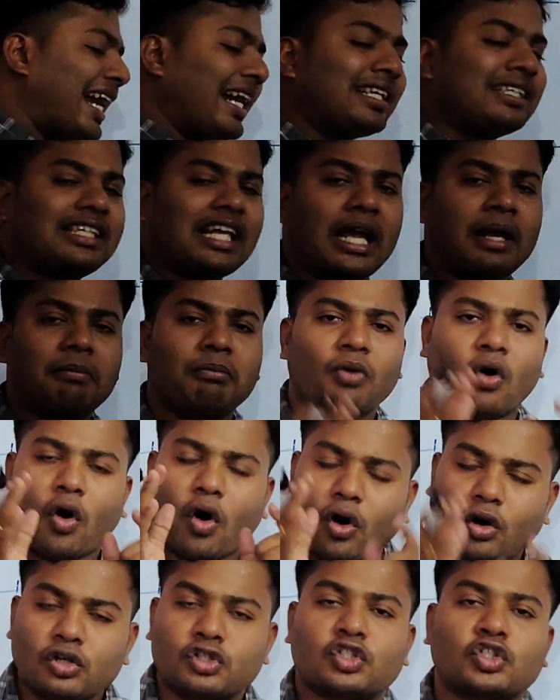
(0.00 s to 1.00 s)
that time
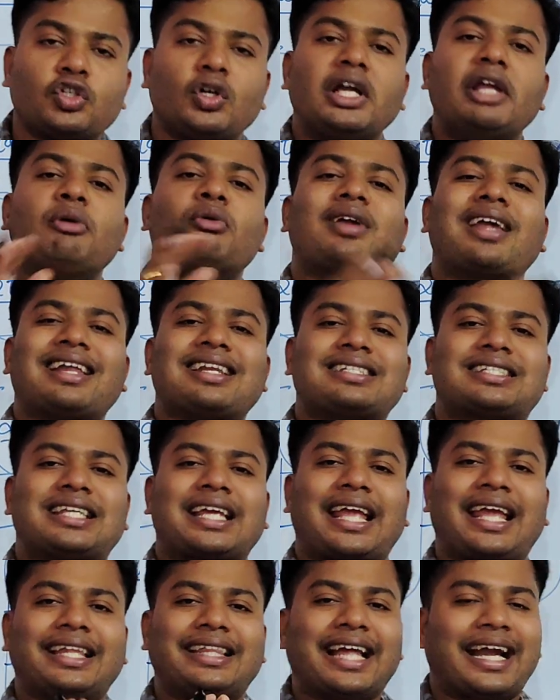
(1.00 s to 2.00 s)
also you can
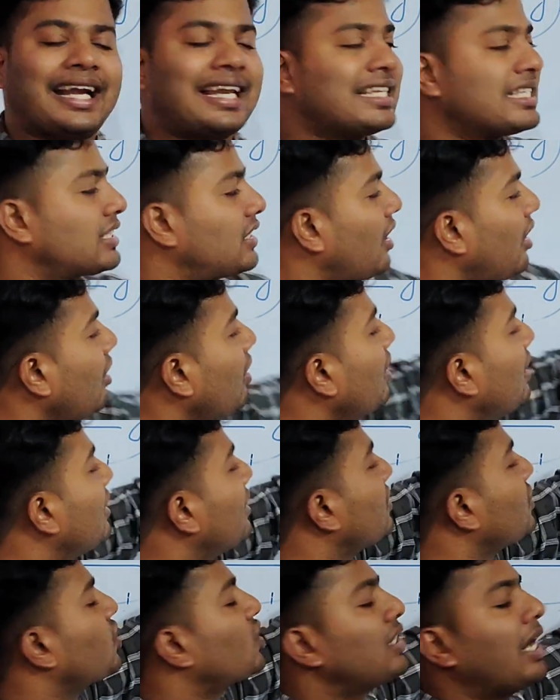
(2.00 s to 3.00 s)
say that is the
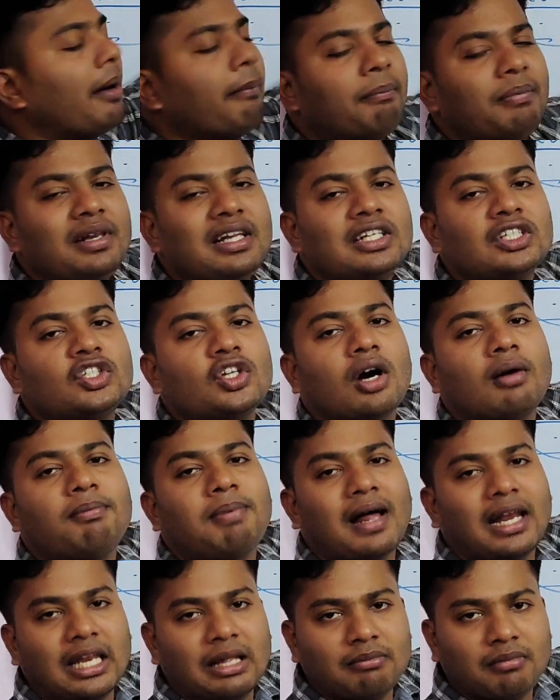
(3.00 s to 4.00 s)
stability
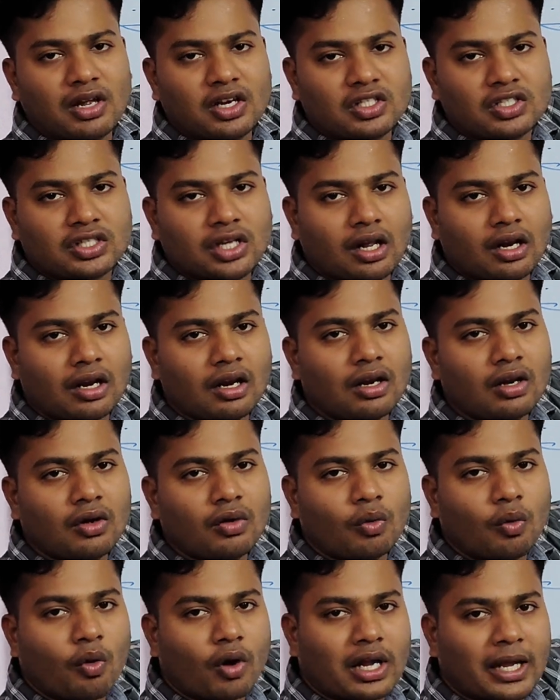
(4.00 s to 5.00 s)
of an emulsion.
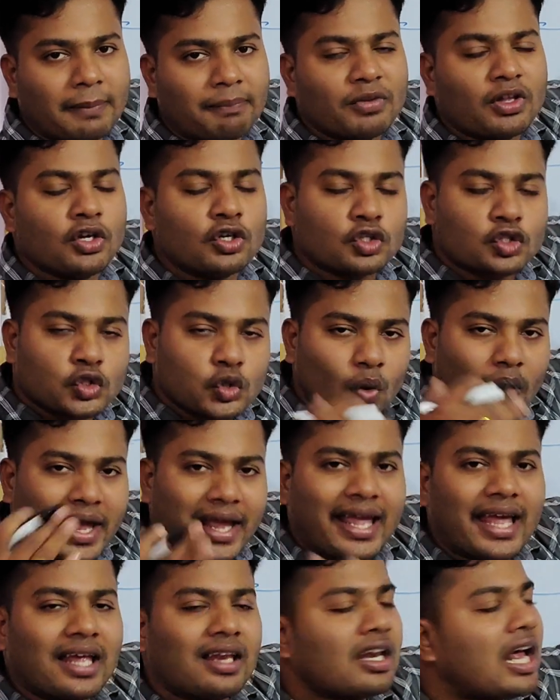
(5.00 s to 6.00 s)
Okay, so
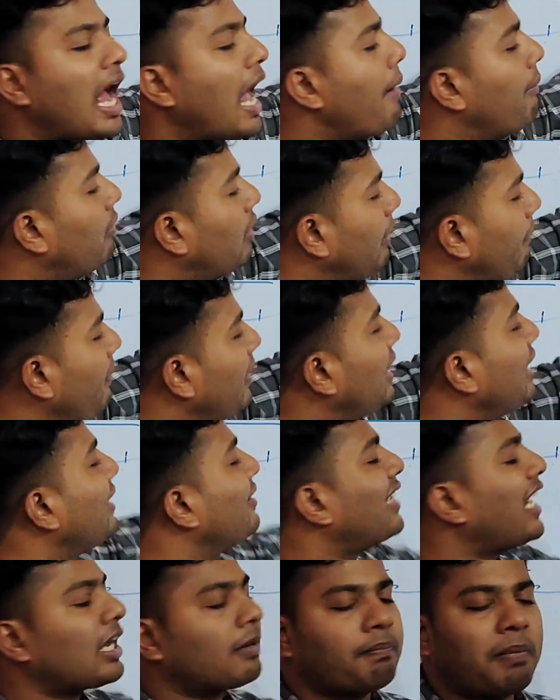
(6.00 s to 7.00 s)
again I am
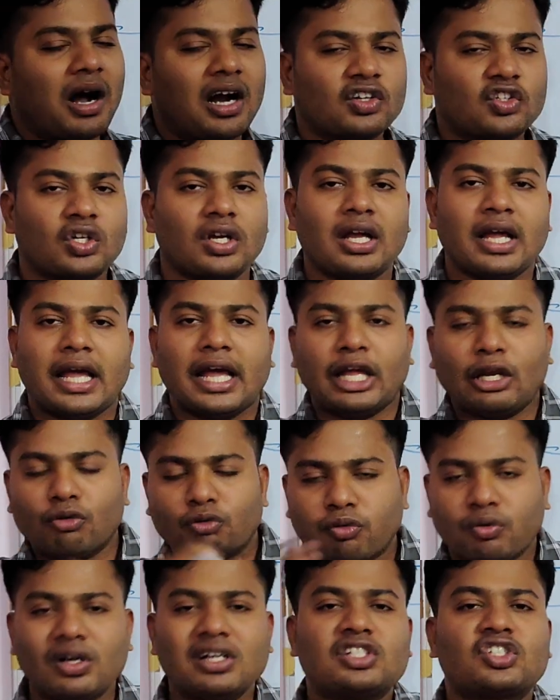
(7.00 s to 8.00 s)
repeating that part,
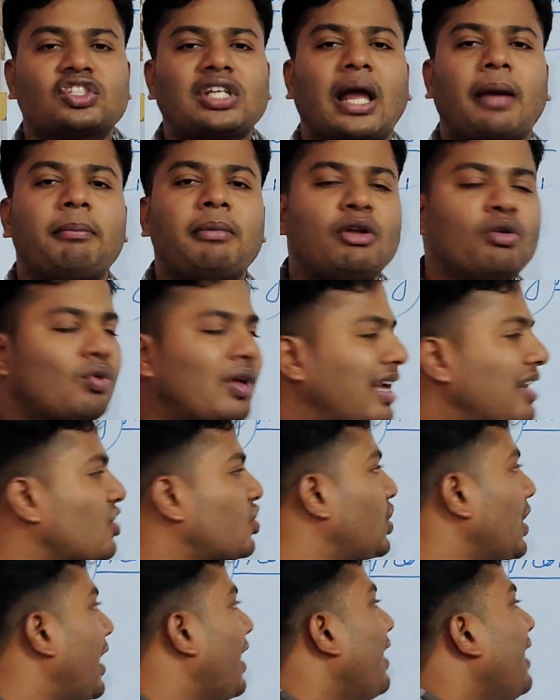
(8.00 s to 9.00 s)
in which time you
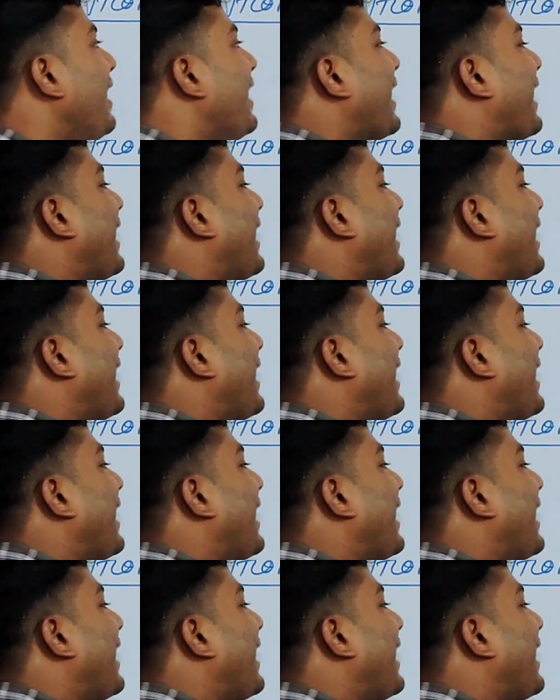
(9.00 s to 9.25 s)
can say